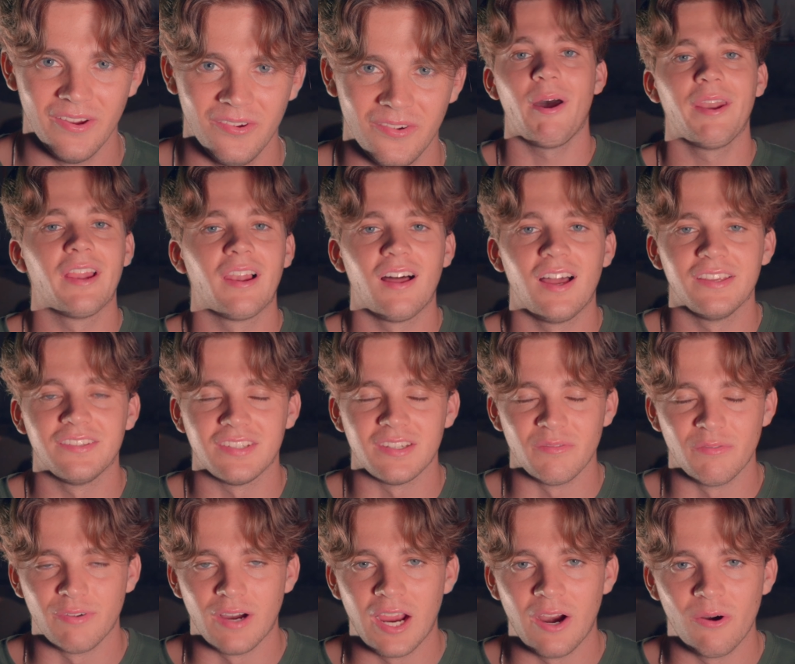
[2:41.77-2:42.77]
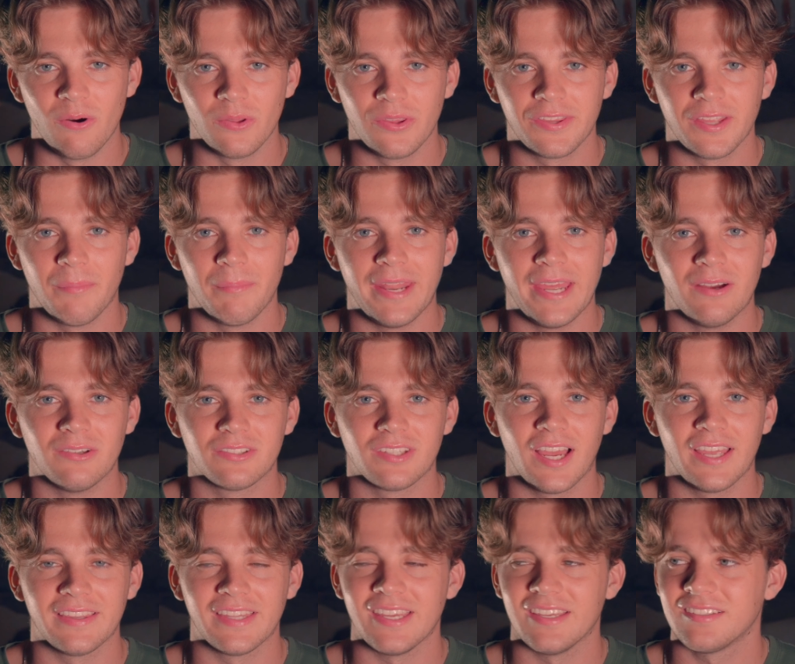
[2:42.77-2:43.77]
Now, analyzing viral thumbnails
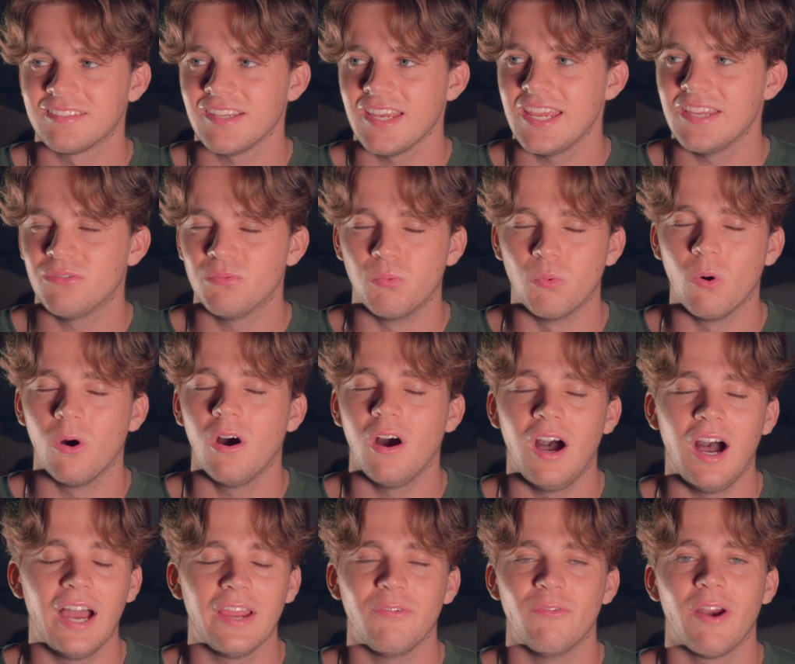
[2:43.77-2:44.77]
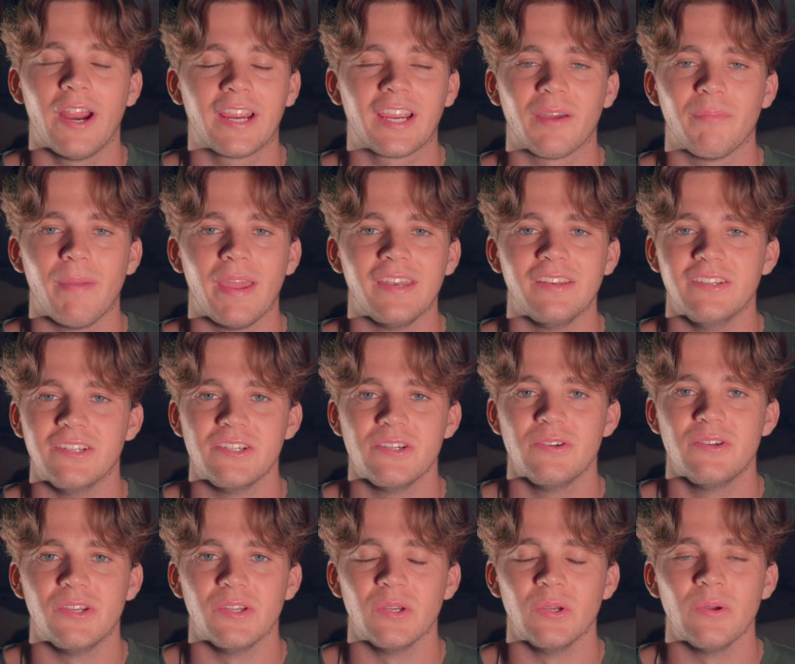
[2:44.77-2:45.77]
like this is what I'd recommend you
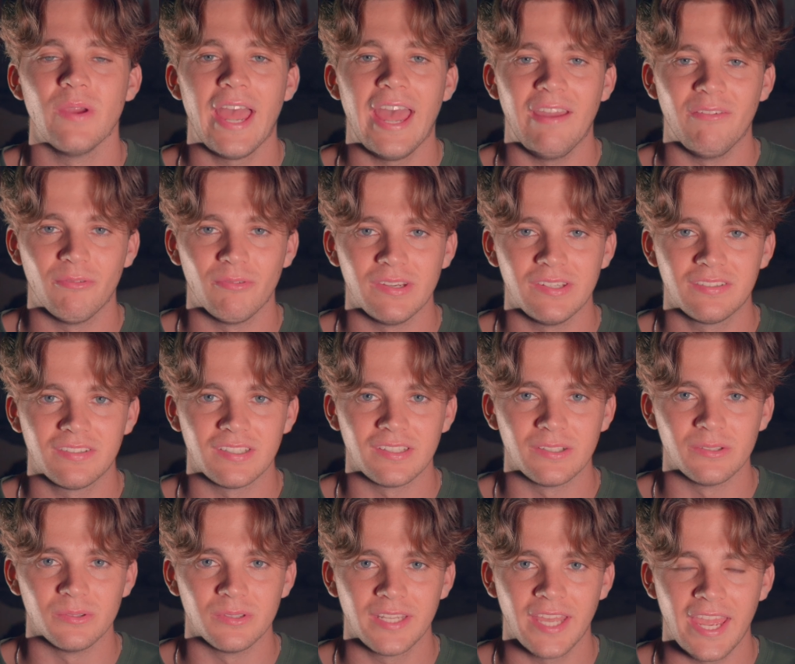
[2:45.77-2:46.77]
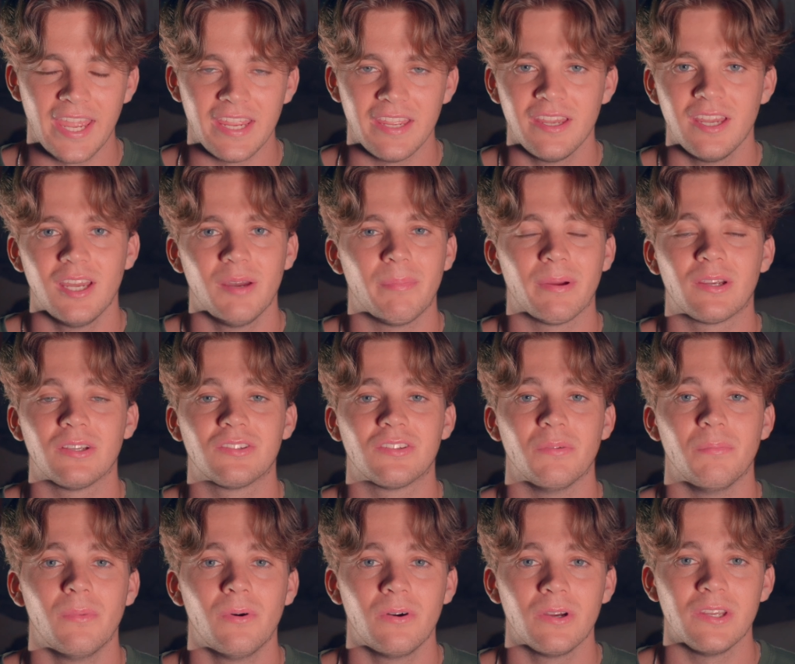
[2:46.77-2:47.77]
do every single day, because
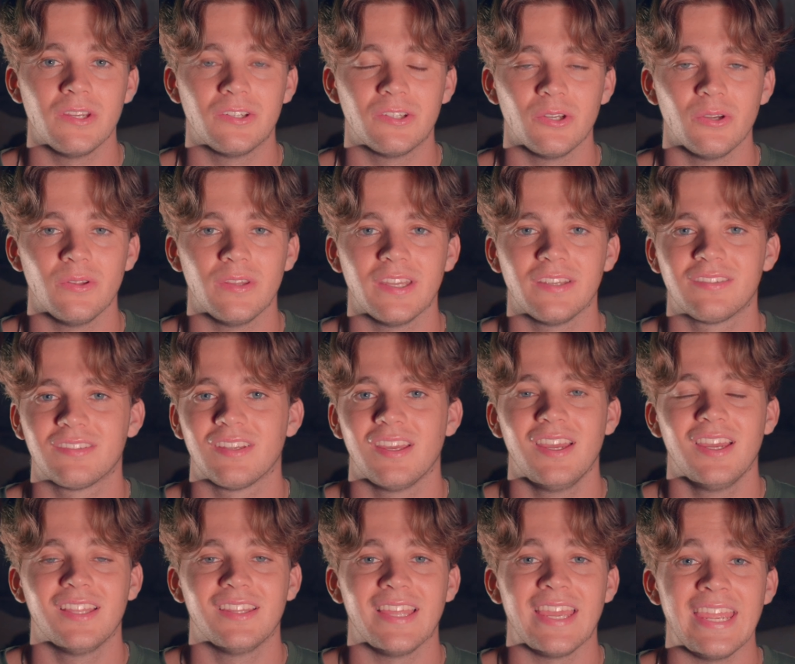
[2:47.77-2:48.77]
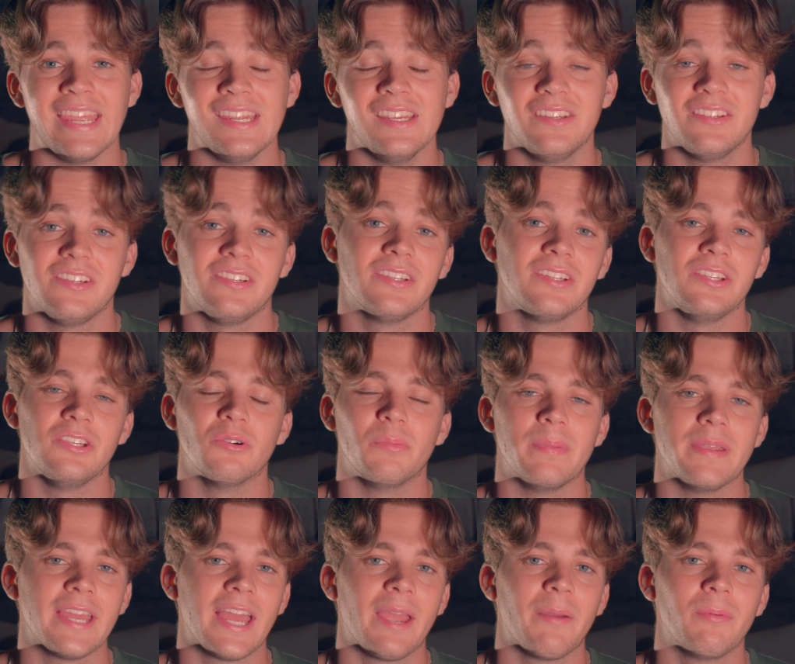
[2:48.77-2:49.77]
the more you do this, the easier you'll
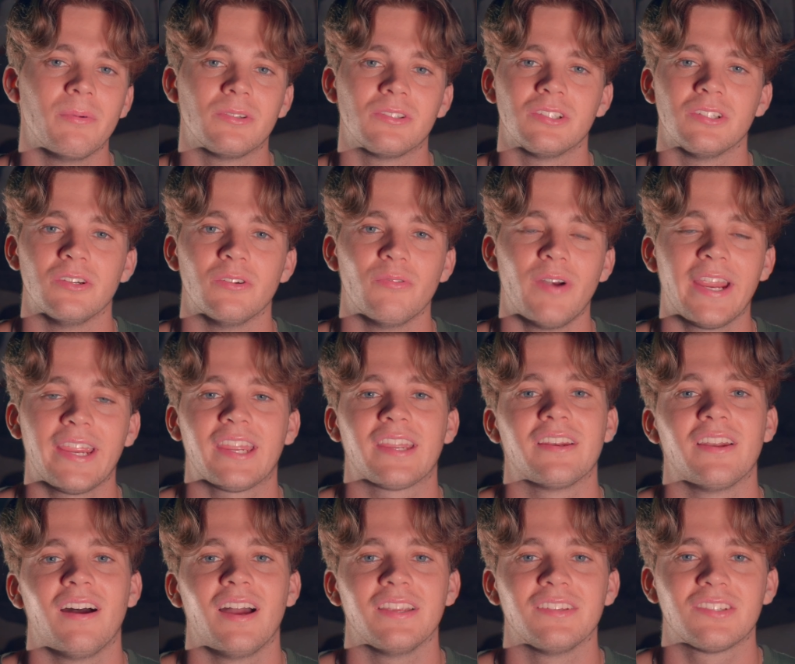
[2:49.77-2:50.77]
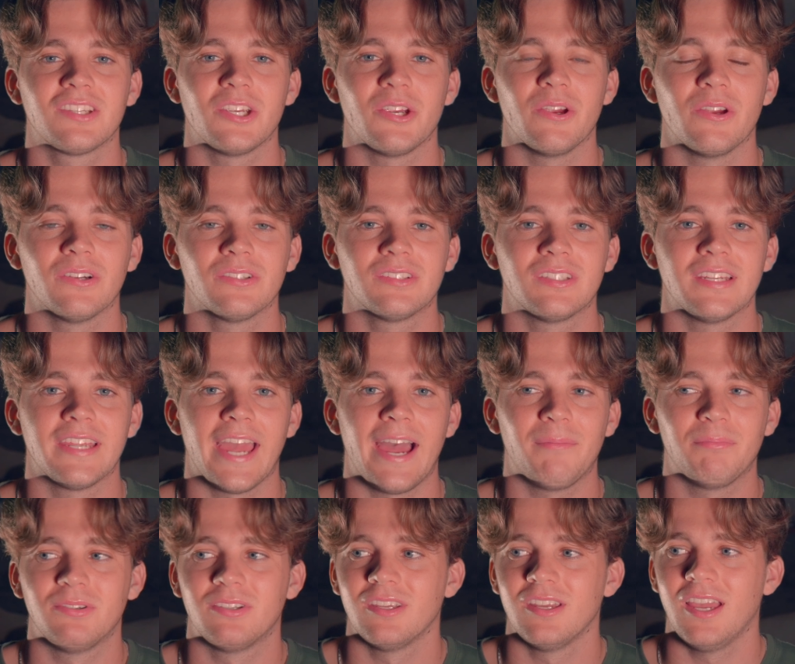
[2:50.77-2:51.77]
be able to recognize curiosity
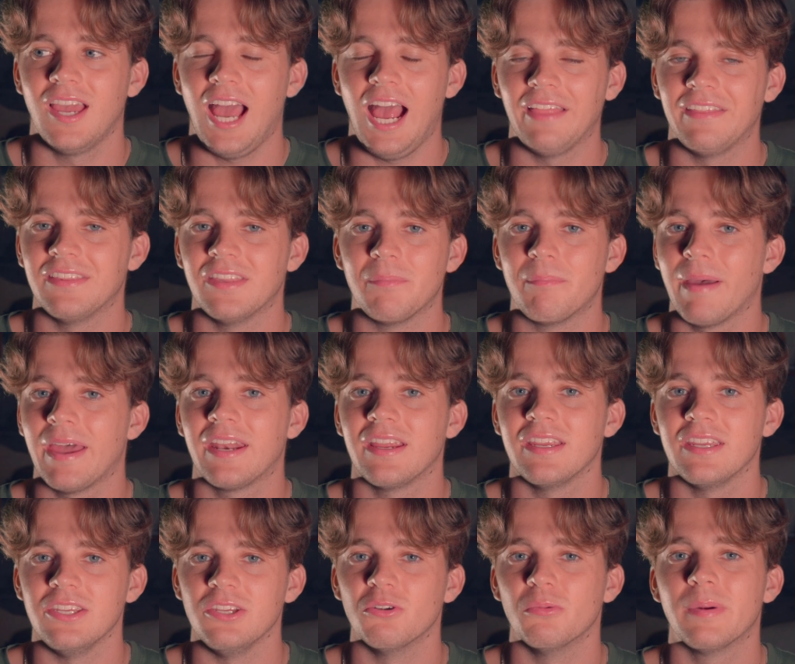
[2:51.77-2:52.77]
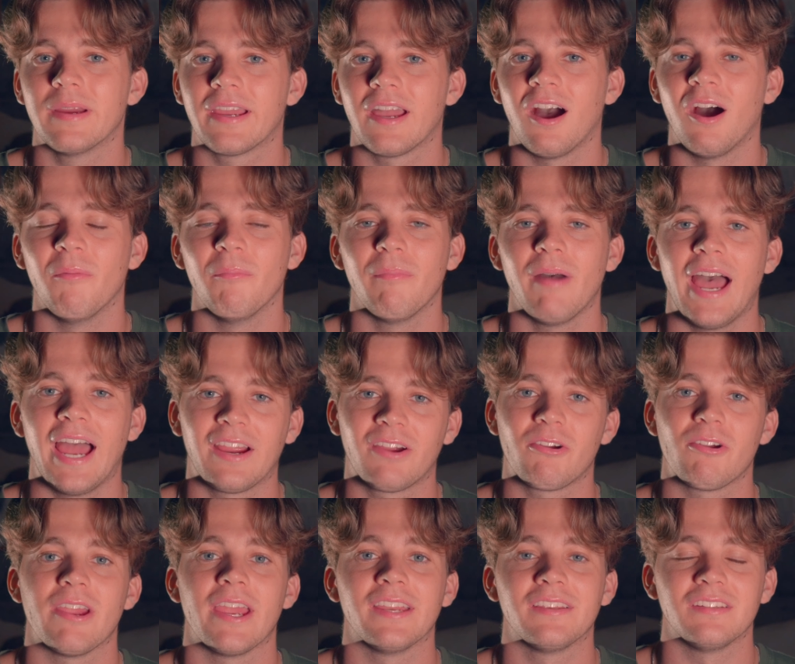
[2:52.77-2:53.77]
gaps, and then the better you'll become at
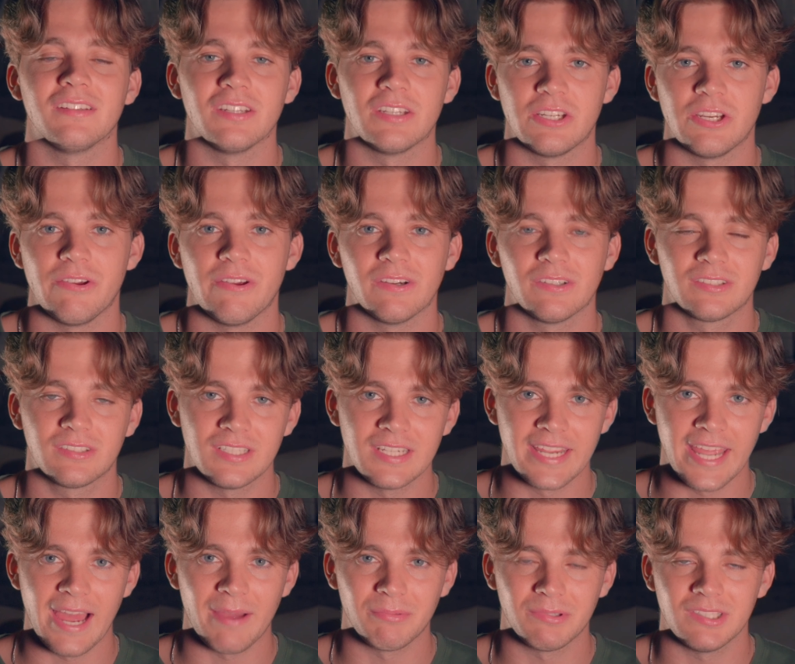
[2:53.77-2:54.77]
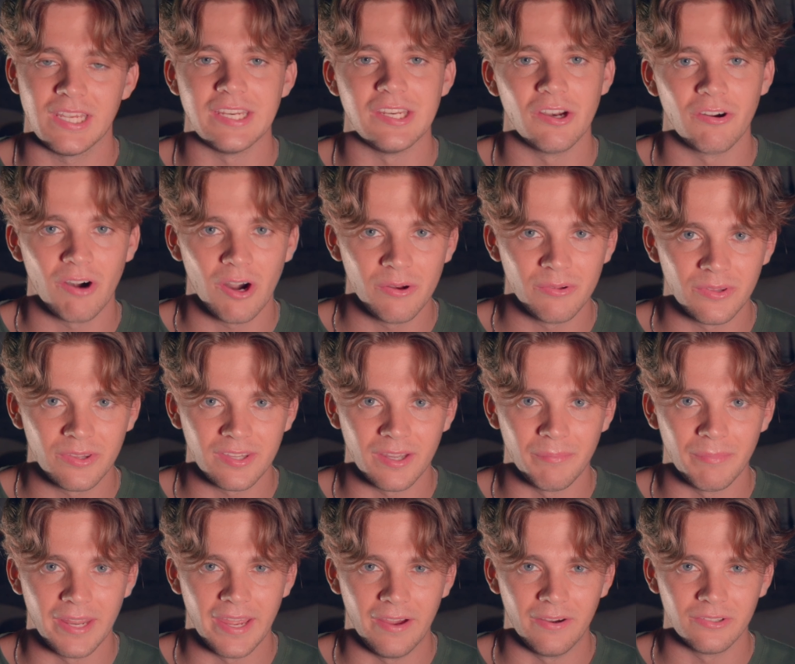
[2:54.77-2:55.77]
creating curiosity gaps in your own
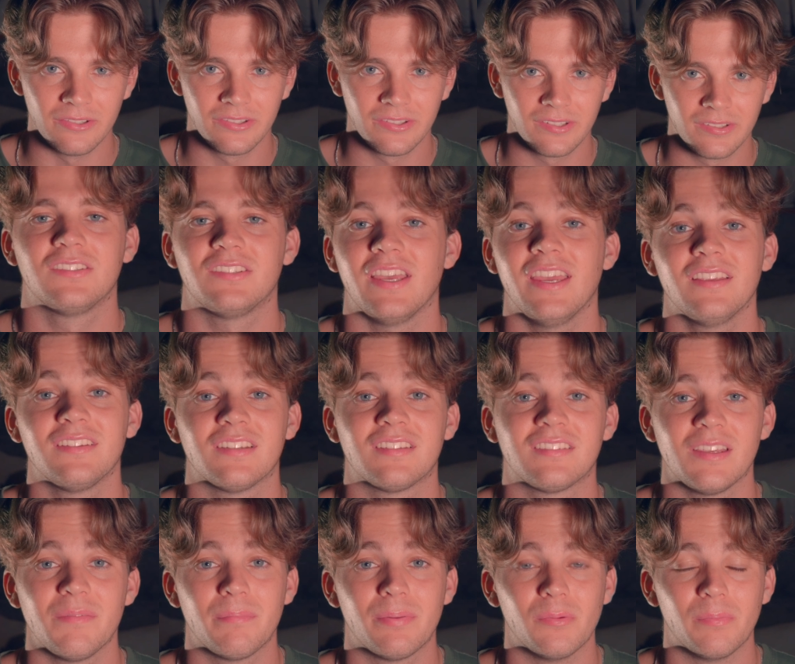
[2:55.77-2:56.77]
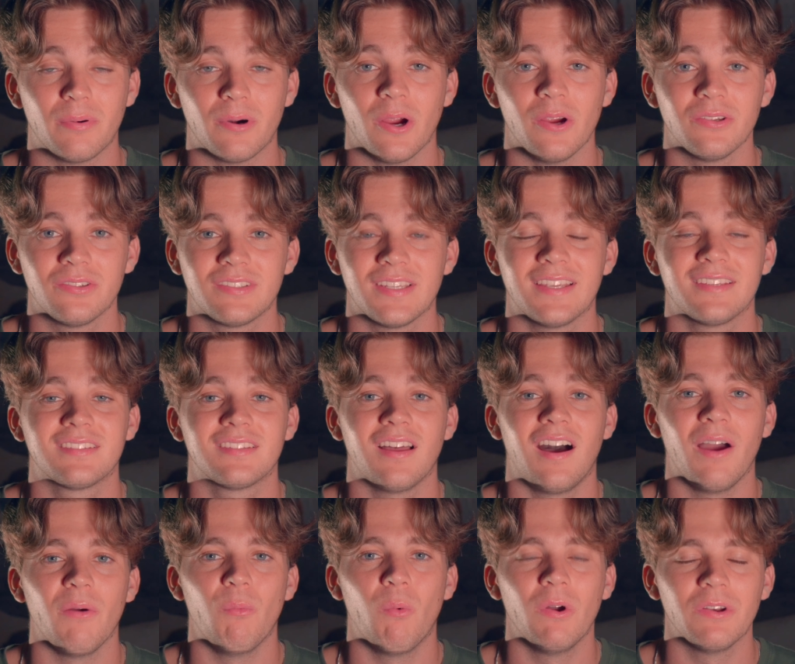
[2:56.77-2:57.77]
thumbnails. So here's a simple process that
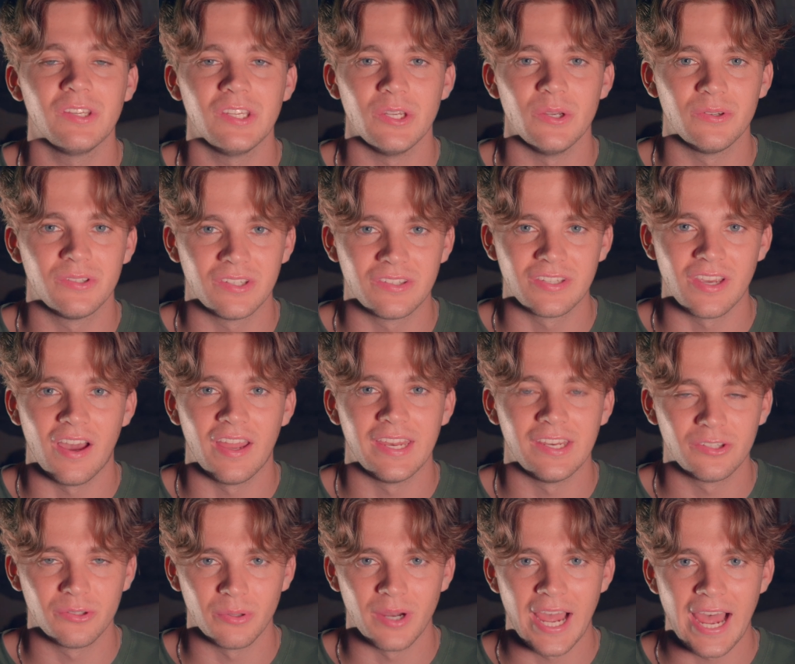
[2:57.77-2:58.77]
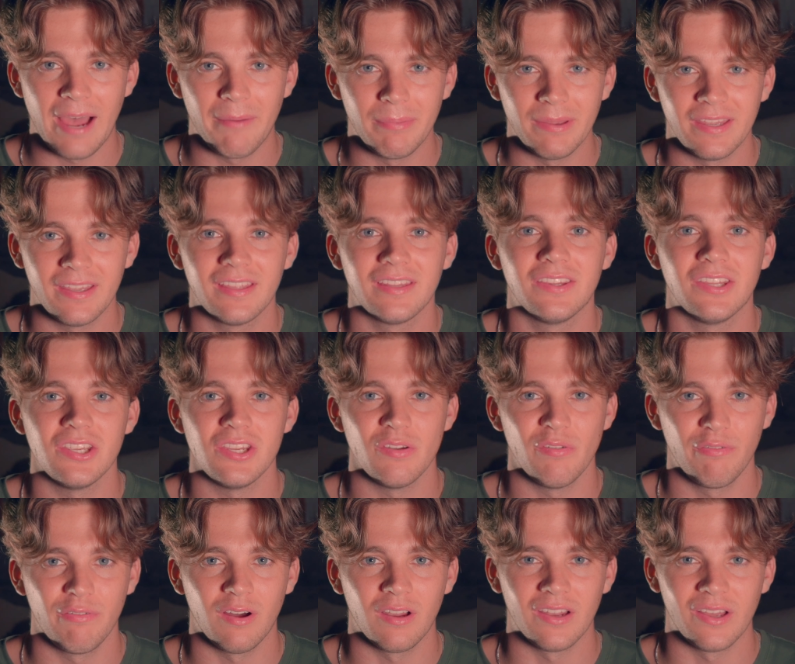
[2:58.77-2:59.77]
I want you to turn into a habit that you
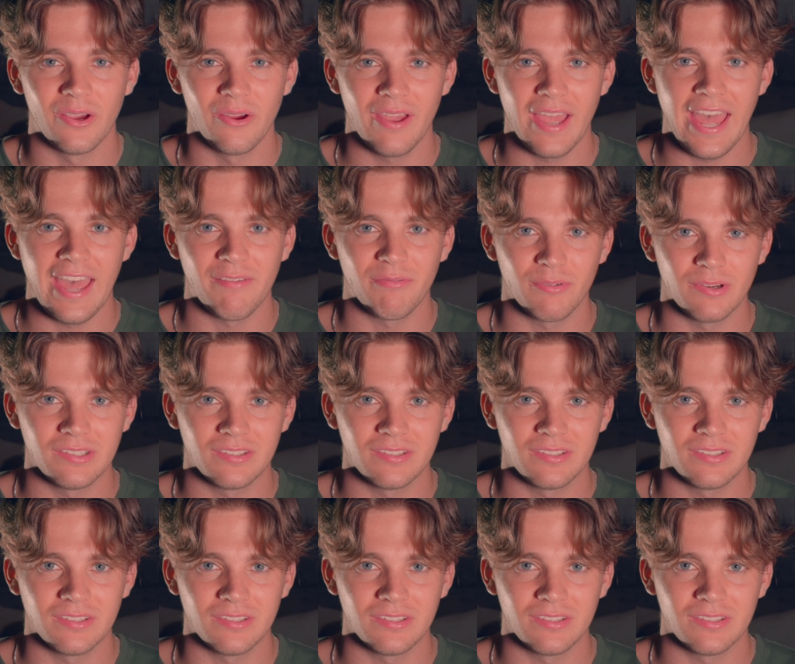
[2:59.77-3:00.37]
follow every